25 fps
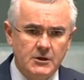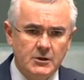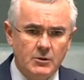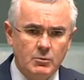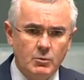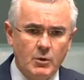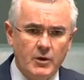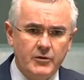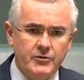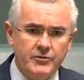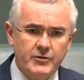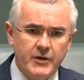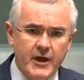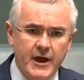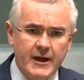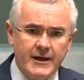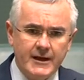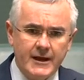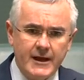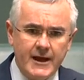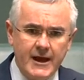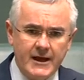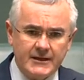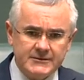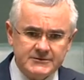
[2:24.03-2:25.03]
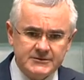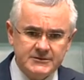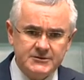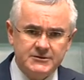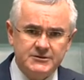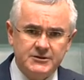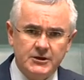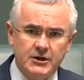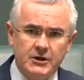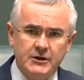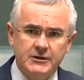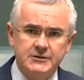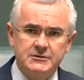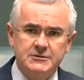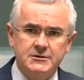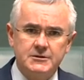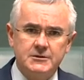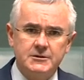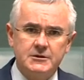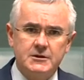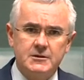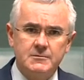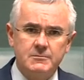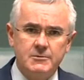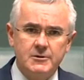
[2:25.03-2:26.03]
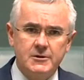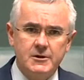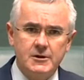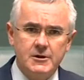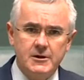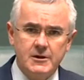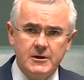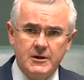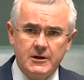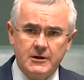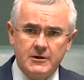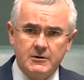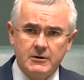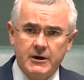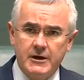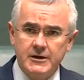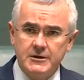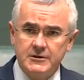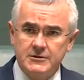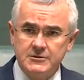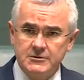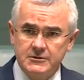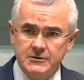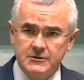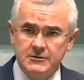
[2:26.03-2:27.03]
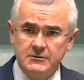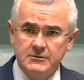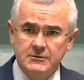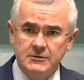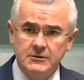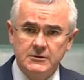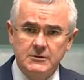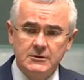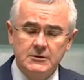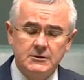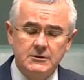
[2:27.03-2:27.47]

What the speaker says: one that exercised the community a great deal,